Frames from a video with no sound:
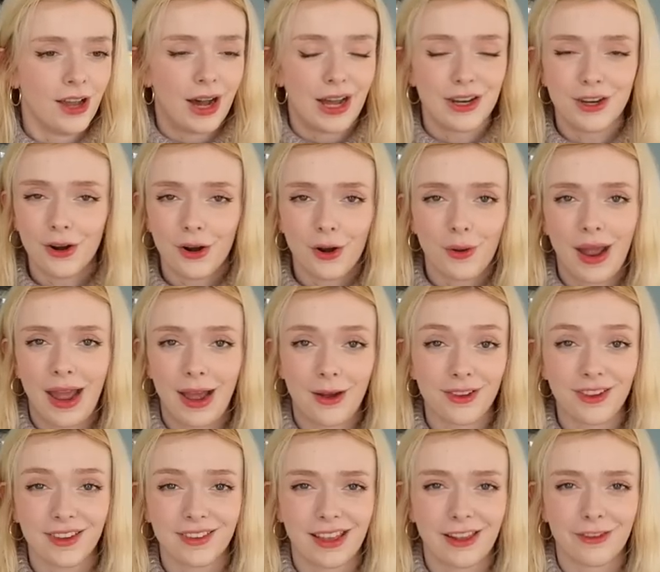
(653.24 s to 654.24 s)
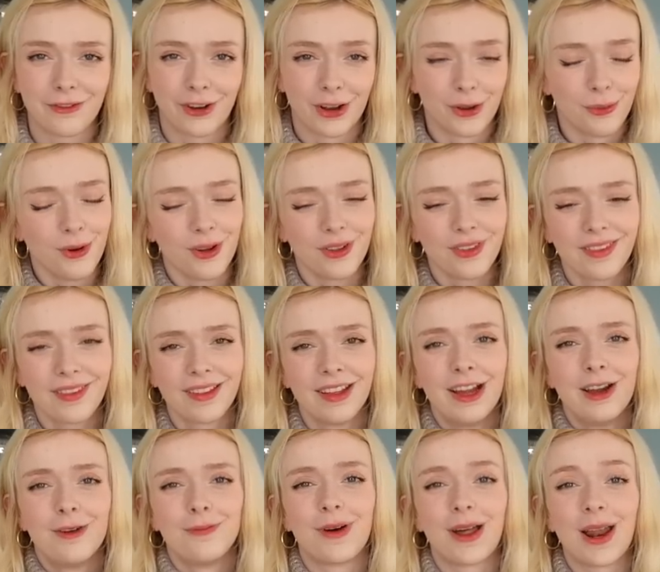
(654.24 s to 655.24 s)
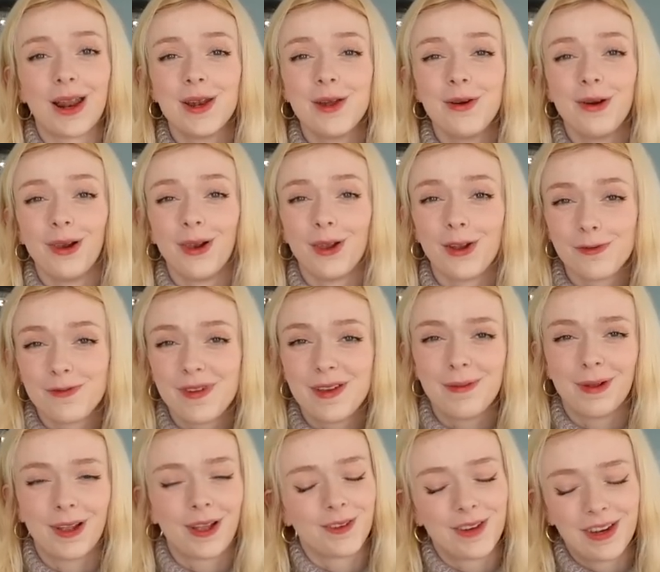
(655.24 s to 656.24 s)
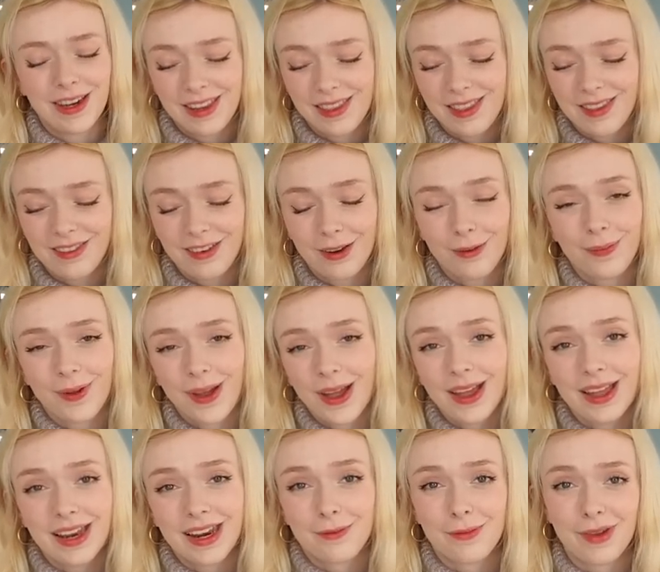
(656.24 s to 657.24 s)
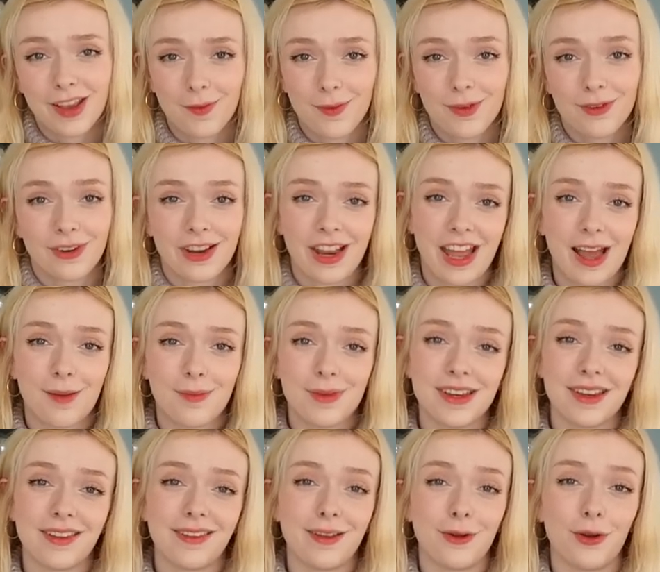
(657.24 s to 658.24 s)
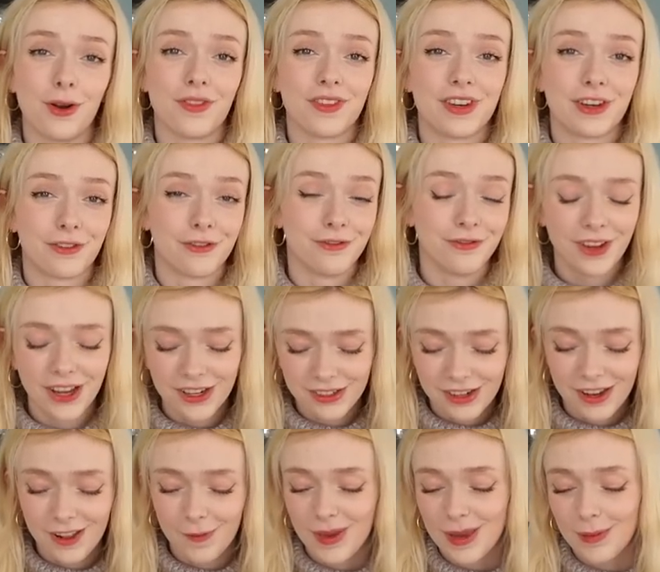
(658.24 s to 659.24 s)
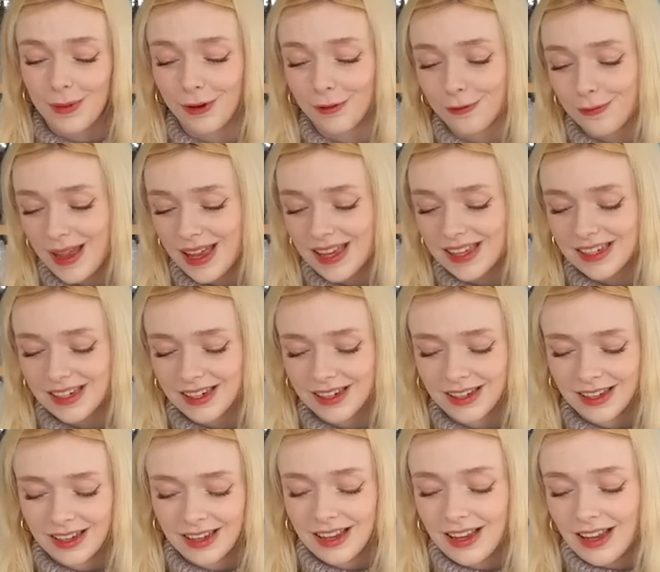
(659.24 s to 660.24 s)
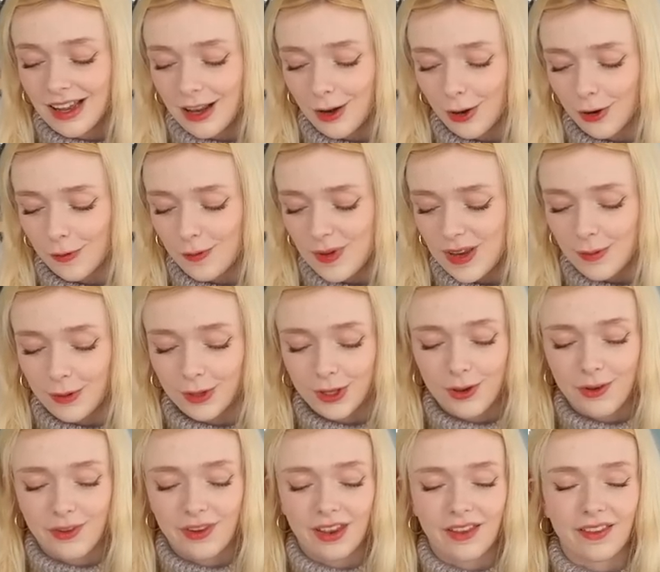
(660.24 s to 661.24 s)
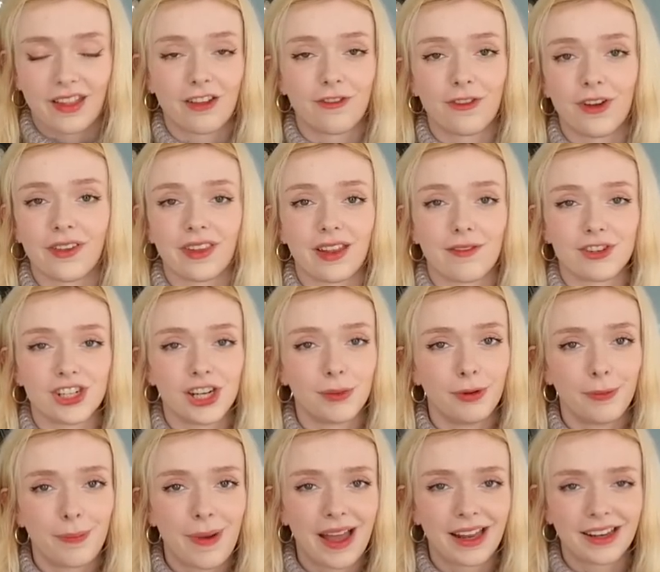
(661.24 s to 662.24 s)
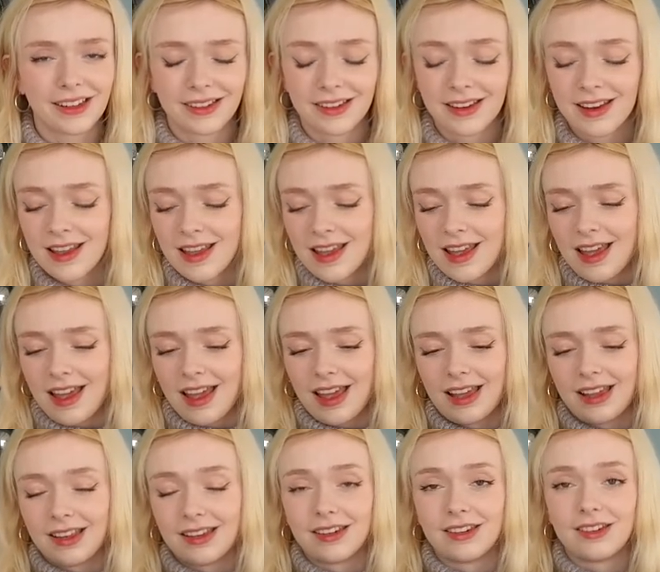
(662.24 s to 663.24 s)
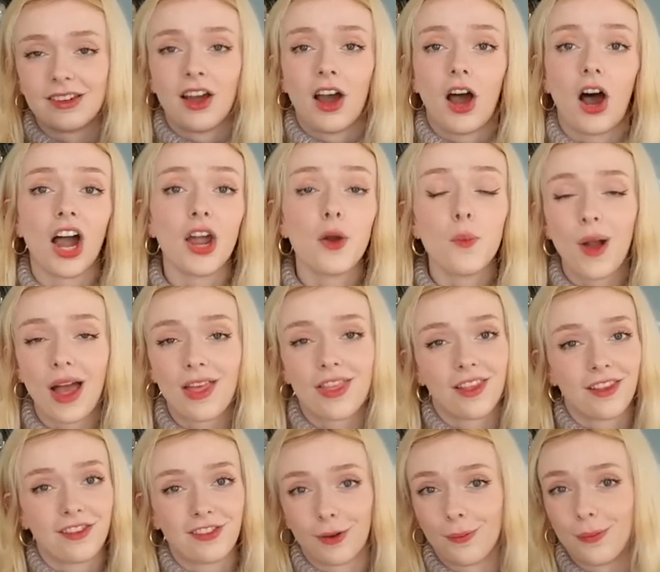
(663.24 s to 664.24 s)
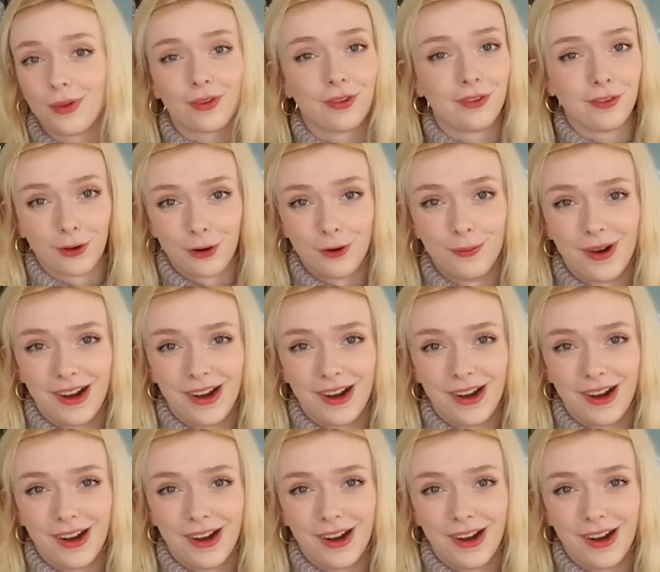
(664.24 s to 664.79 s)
I don't know how successful I was, but I know a lot of people have knitted this jumper and it makes me really happy to see all of the different versions people have made. A lot of people use it as their first ever jumper pattern, and I wear this jumper so